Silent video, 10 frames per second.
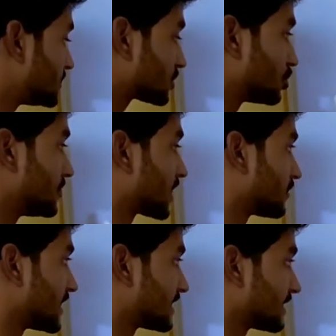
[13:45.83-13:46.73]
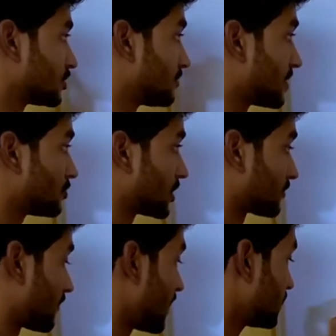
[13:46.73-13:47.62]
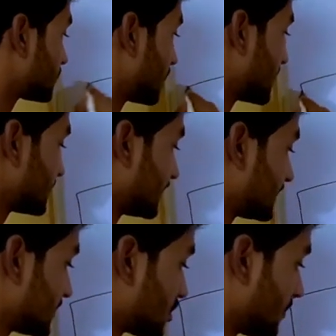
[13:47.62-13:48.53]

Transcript: object will be created in the memory, right? So let's say this